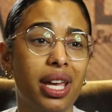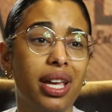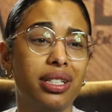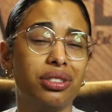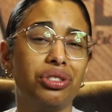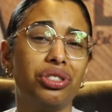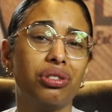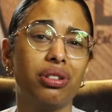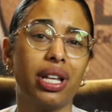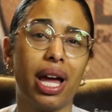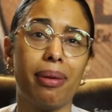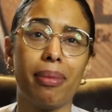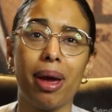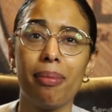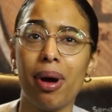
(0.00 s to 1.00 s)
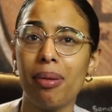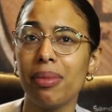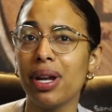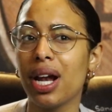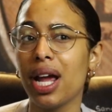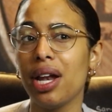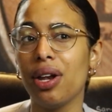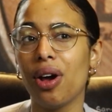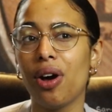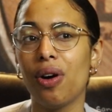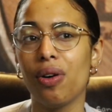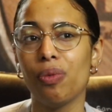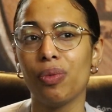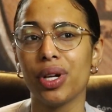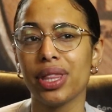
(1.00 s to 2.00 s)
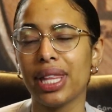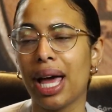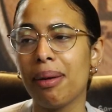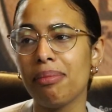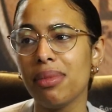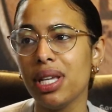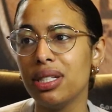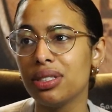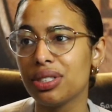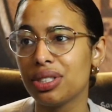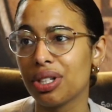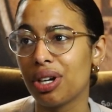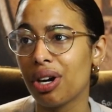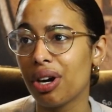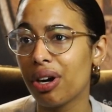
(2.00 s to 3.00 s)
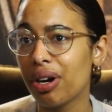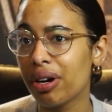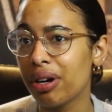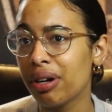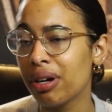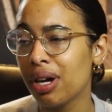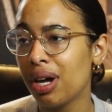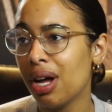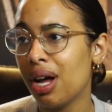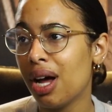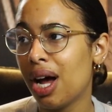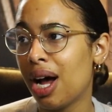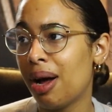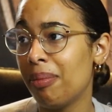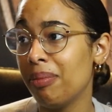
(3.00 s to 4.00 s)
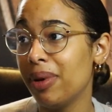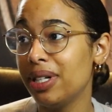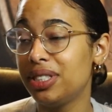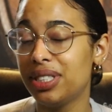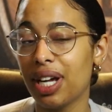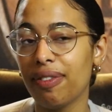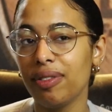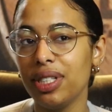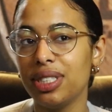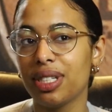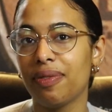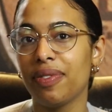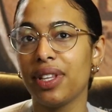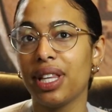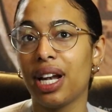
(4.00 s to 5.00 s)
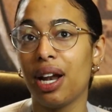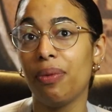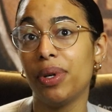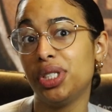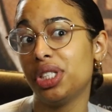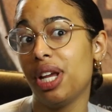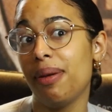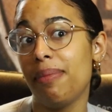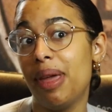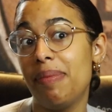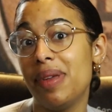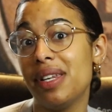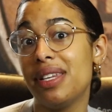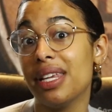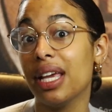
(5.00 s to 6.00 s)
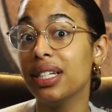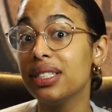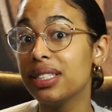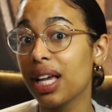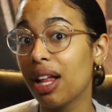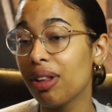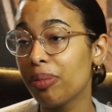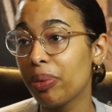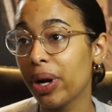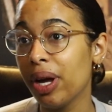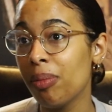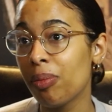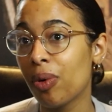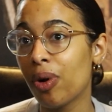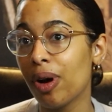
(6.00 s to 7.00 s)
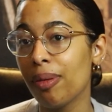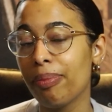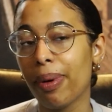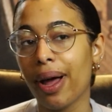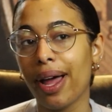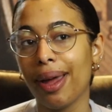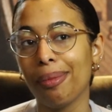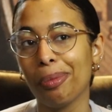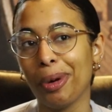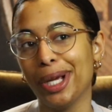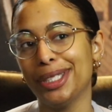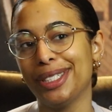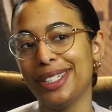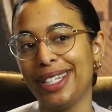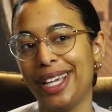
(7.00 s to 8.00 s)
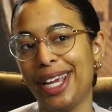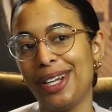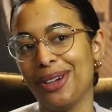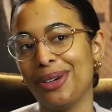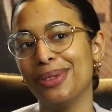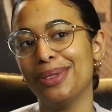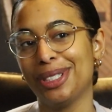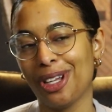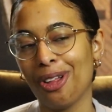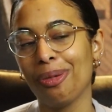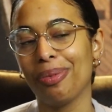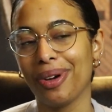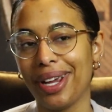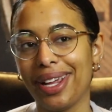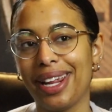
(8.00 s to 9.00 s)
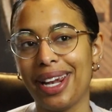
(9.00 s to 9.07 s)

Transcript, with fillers: things and she'll let my mom and I know what that means to her. It's definitely something that I wish I maybe did celebrate more, but presently I don't celebrate